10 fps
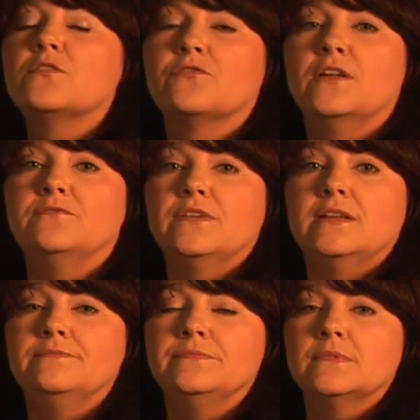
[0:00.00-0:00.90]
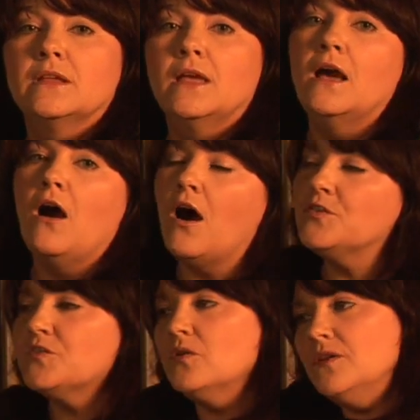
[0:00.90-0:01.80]
front feet.
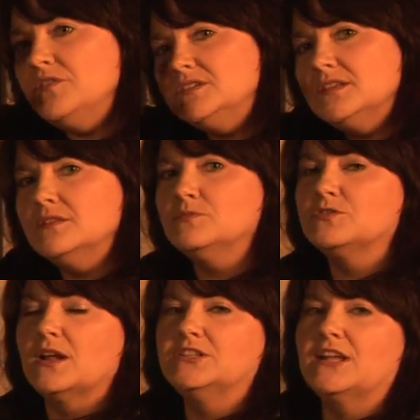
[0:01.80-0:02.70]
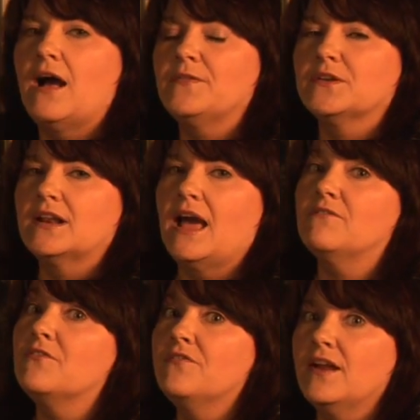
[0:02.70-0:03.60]
Also, if you see them stretched out, they're going to
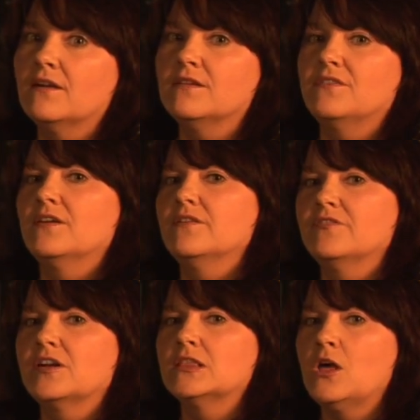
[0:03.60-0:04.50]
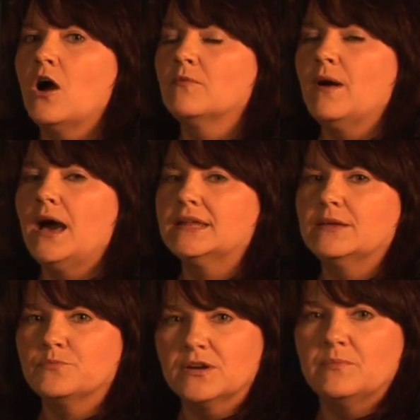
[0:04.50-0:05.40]
have a very, very, very long body
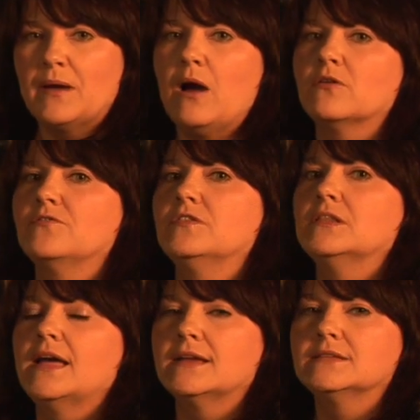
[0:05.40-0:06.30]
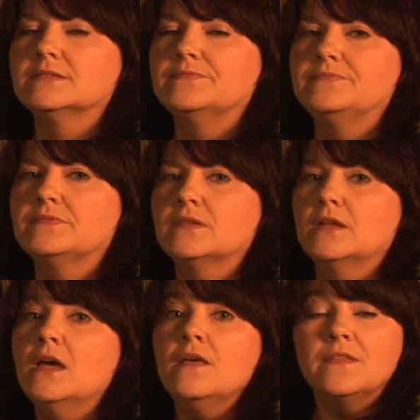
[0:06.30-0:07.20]
and pretty powerful legs.
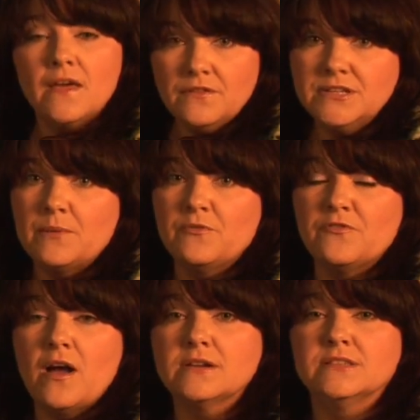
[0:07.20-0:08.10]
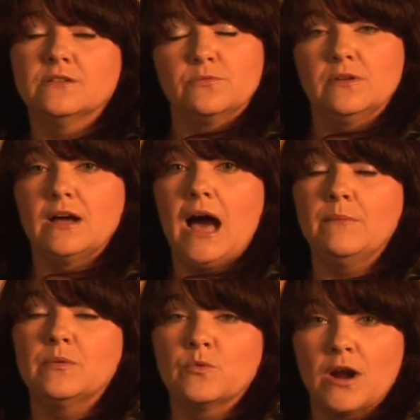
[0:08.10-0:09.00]
The other type of frogs that are real
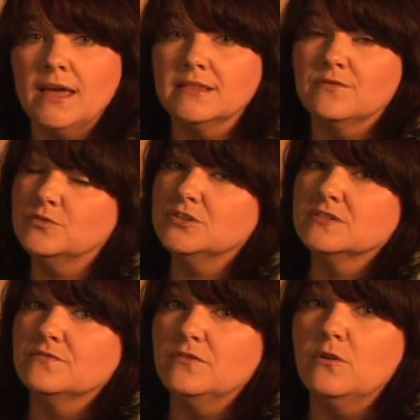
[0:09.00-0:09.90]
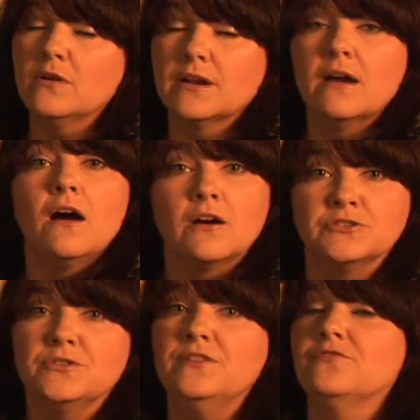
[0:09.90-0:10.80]
common where I live, which is in Florida, are tree